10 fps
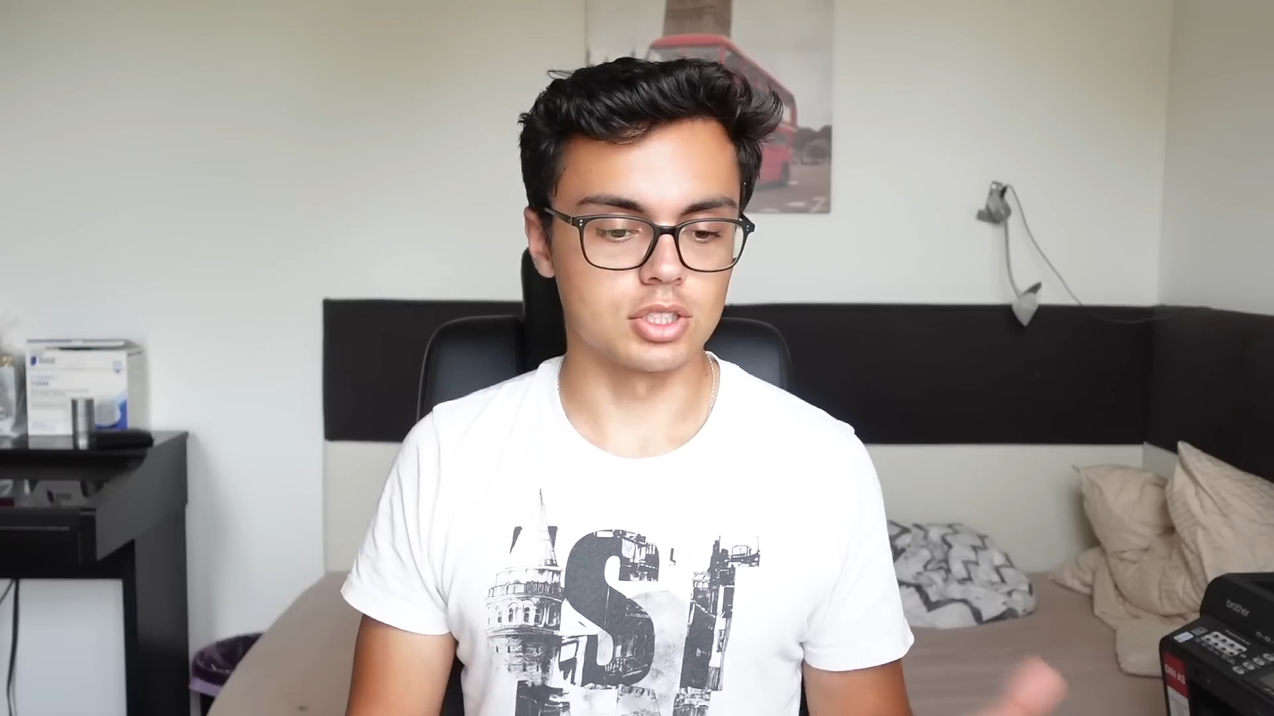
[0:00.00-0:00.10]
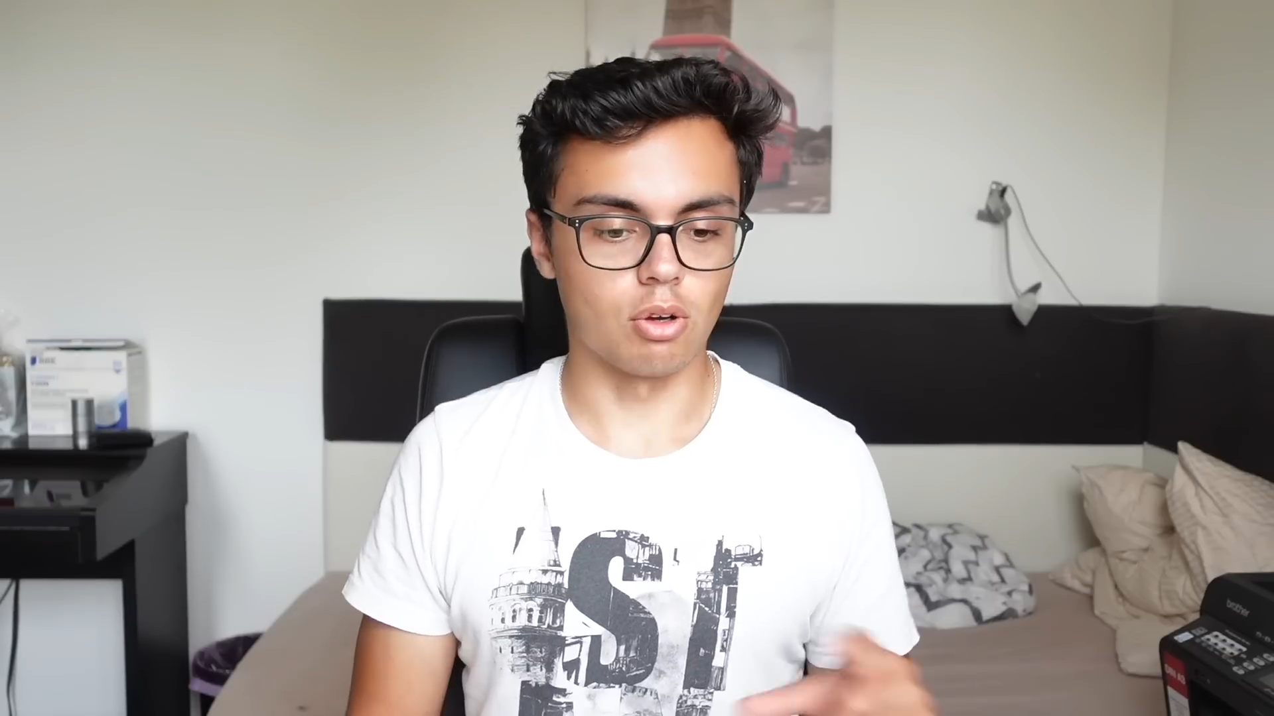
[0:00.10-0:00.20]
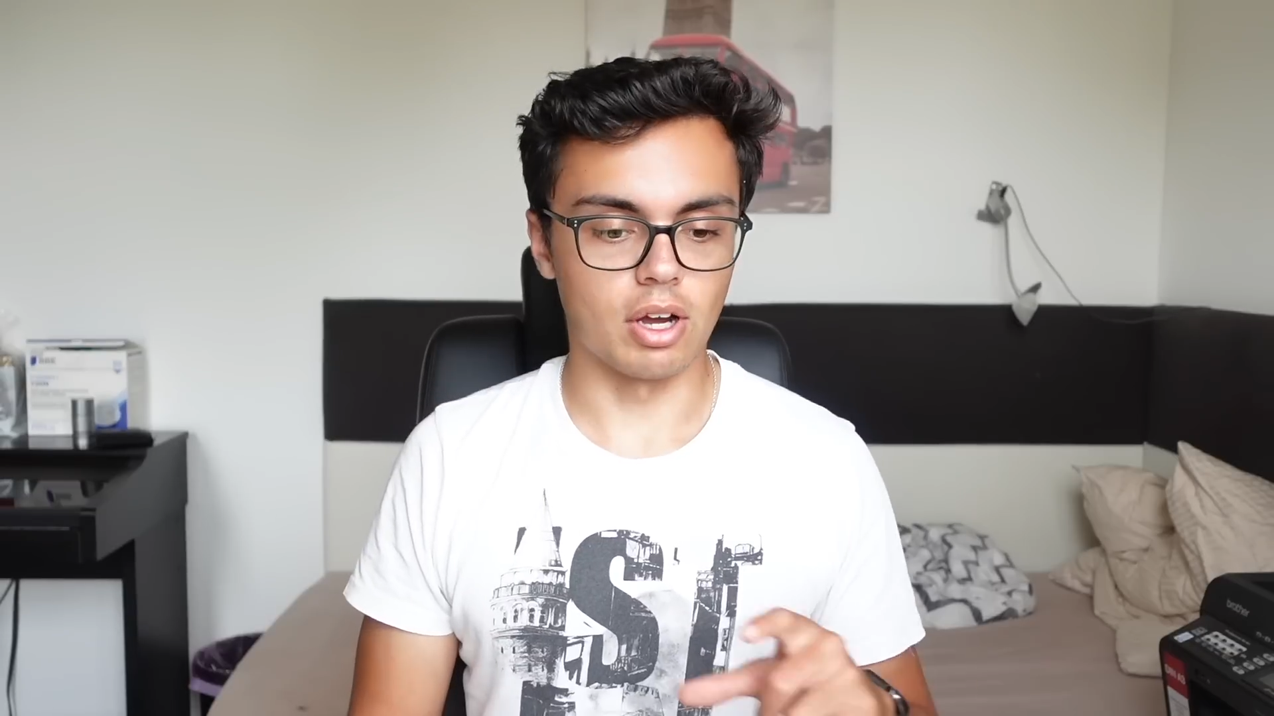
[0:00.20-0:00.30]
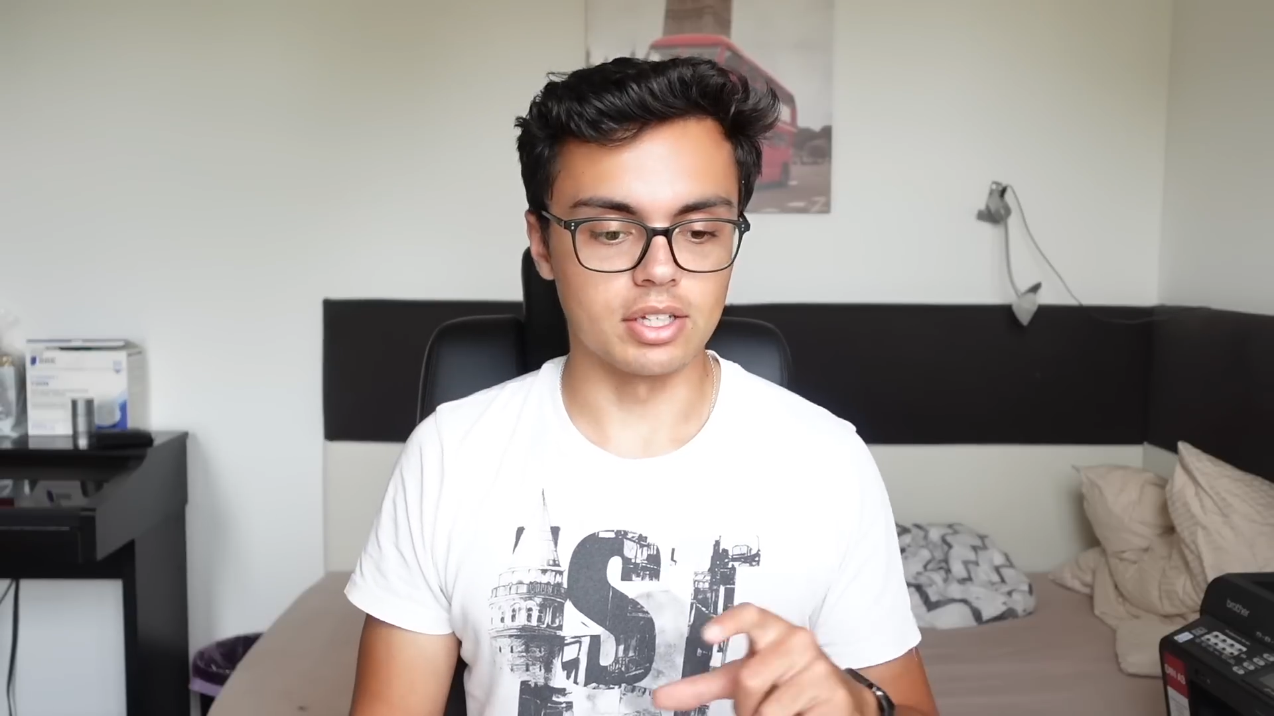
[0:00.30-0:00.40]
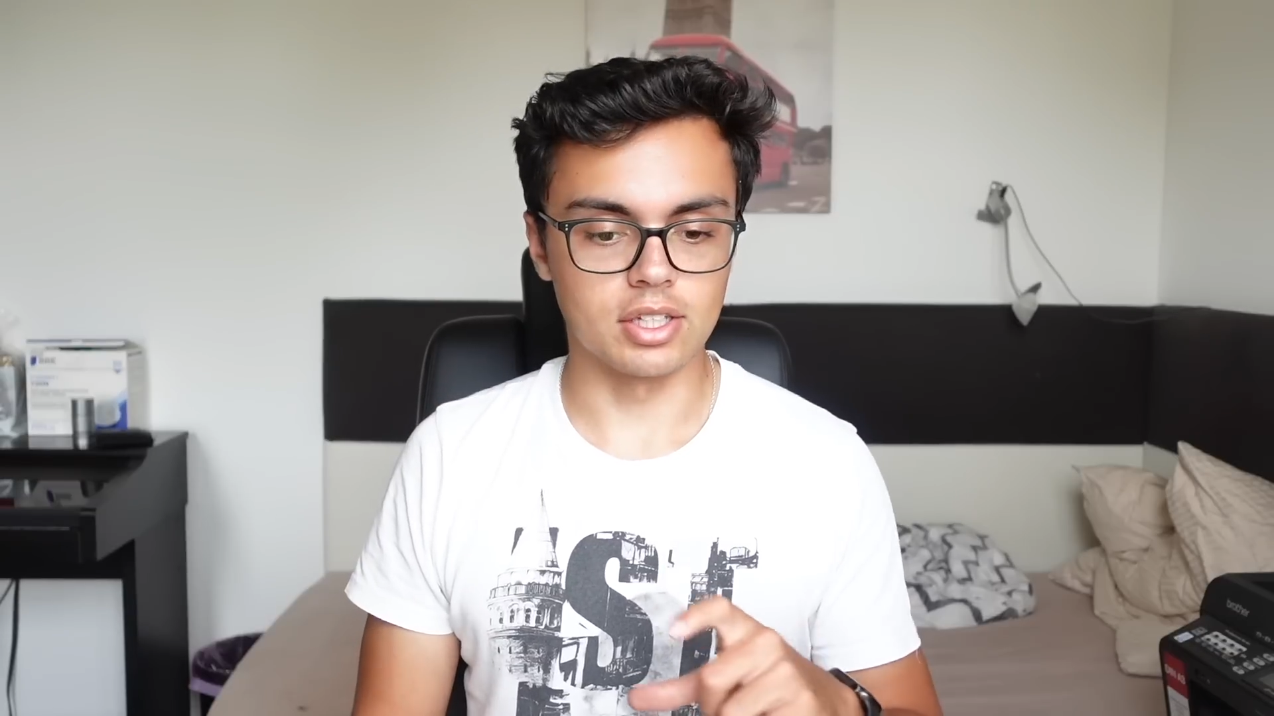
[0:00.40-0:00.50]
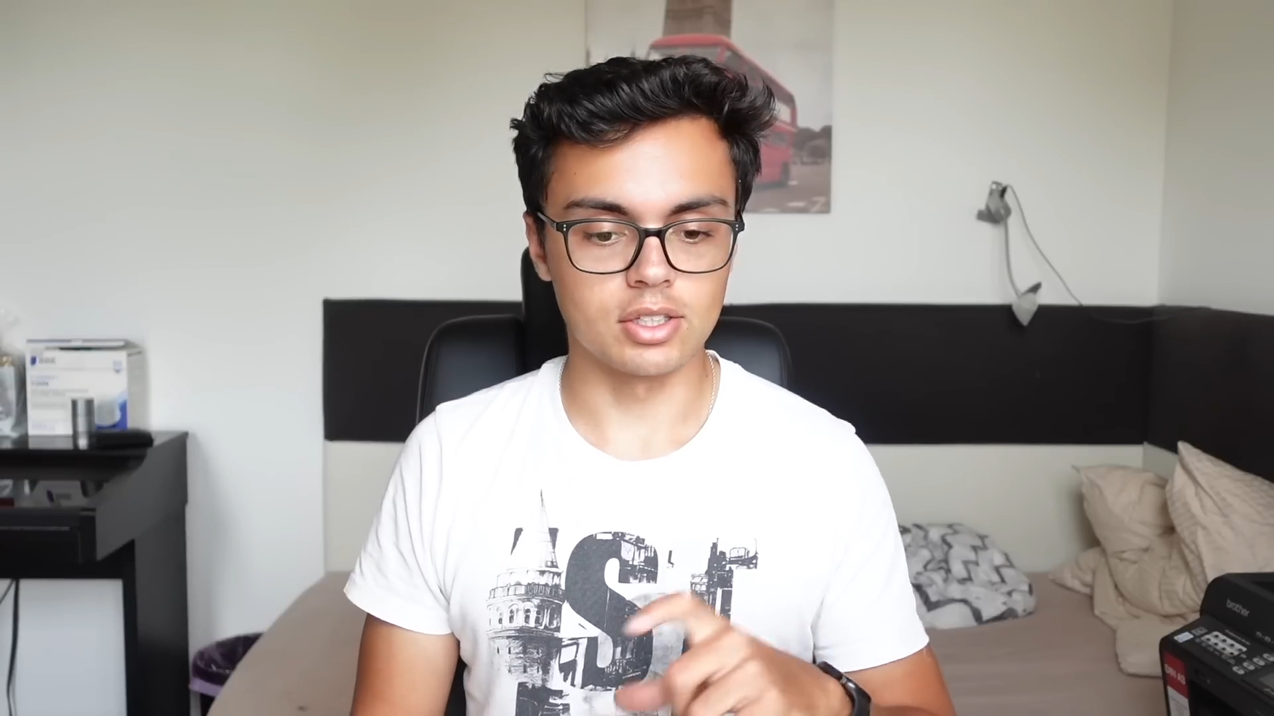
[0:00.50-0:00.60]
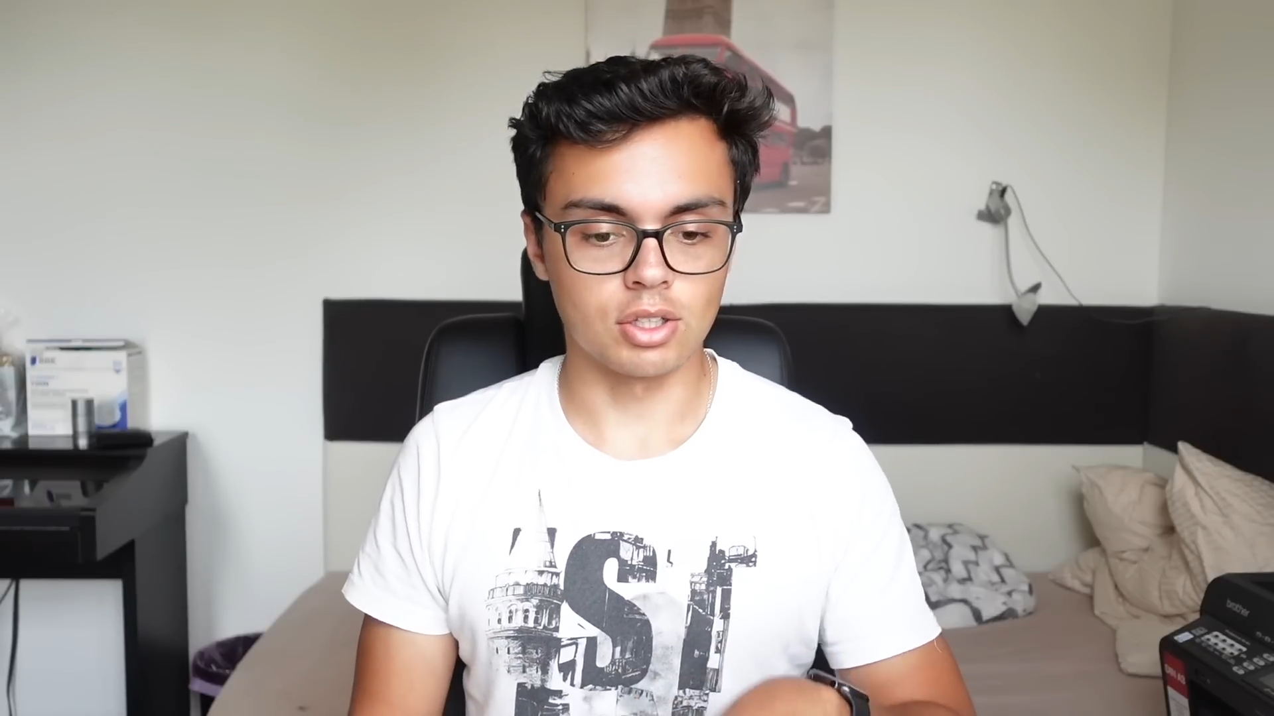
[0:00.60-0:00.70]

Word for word: So I did